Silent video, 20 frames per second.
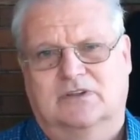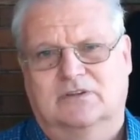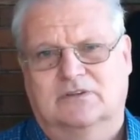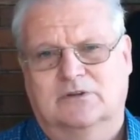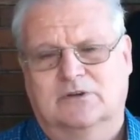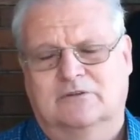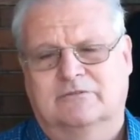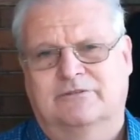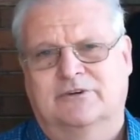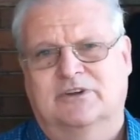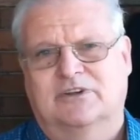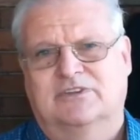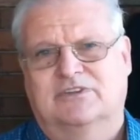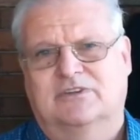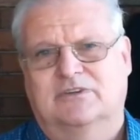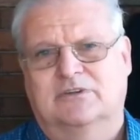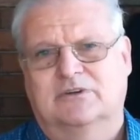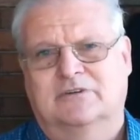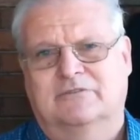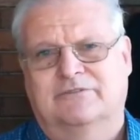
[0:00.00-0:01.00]
Look for
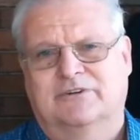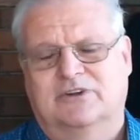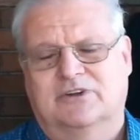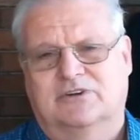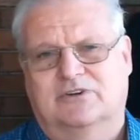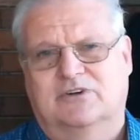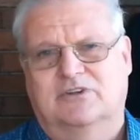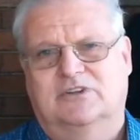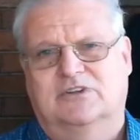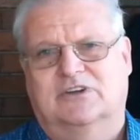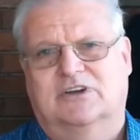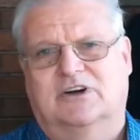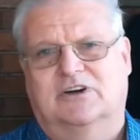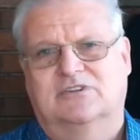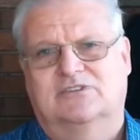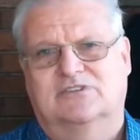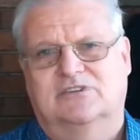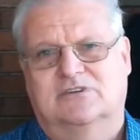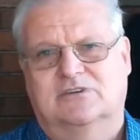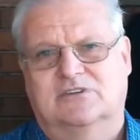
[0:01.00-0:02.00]
a good
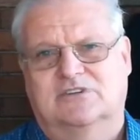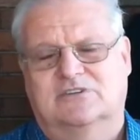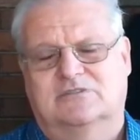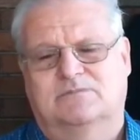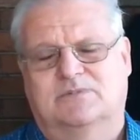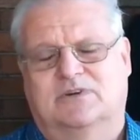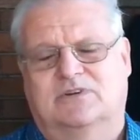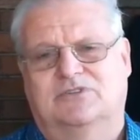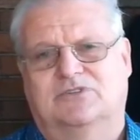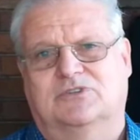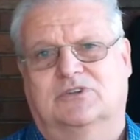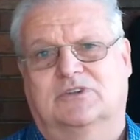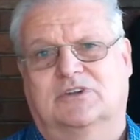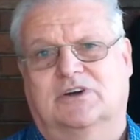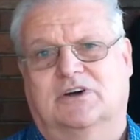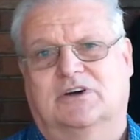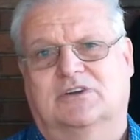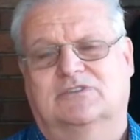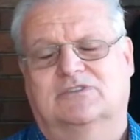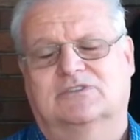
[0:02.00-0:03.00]
coach, a good spiritual
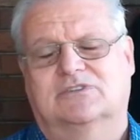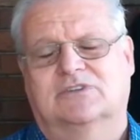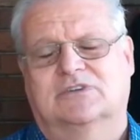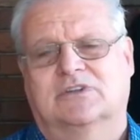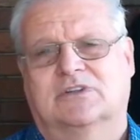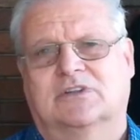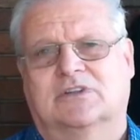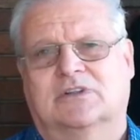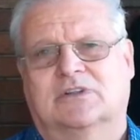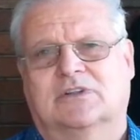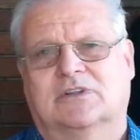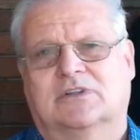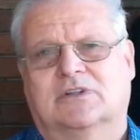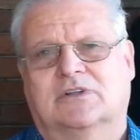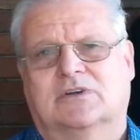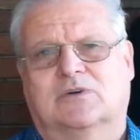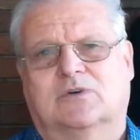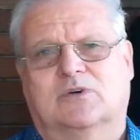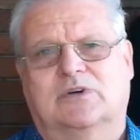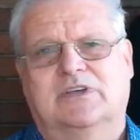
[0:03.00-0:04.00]
coach,
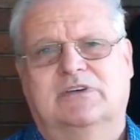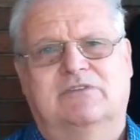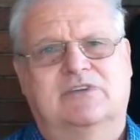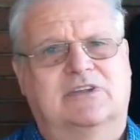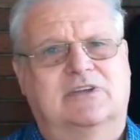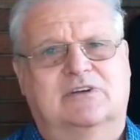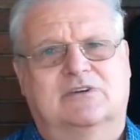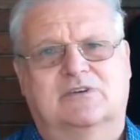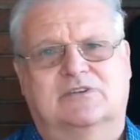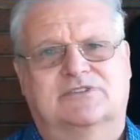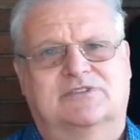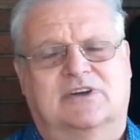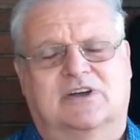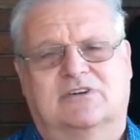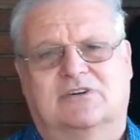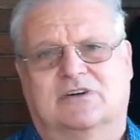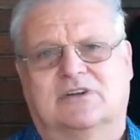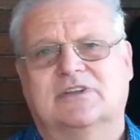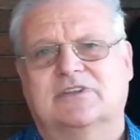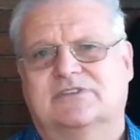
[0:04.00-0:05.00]
or even a good
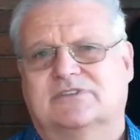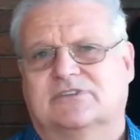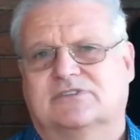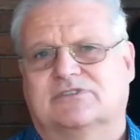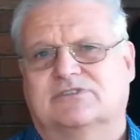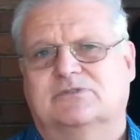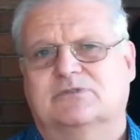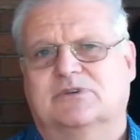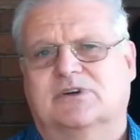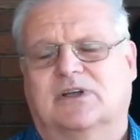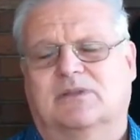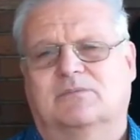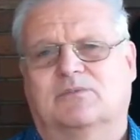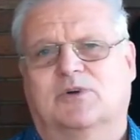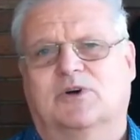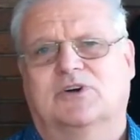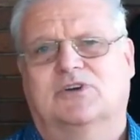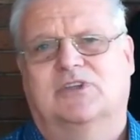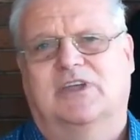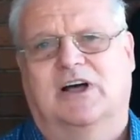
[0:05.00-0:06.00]
psychologist who
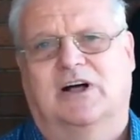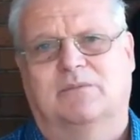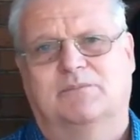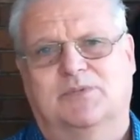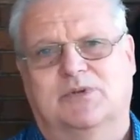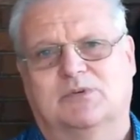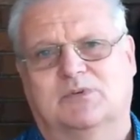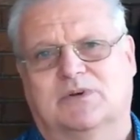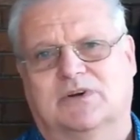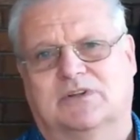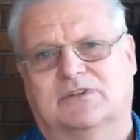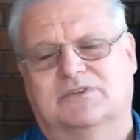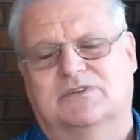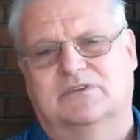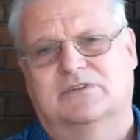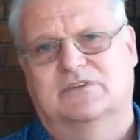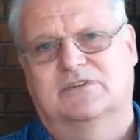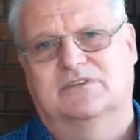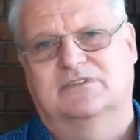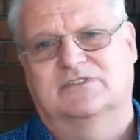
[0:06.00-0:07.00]
can help you work
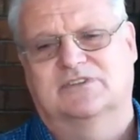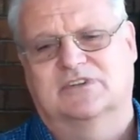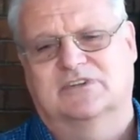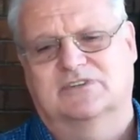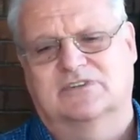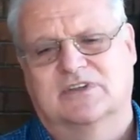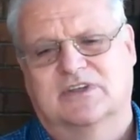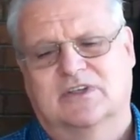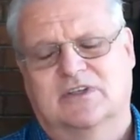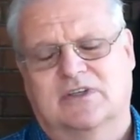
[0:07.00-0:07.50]
through these things.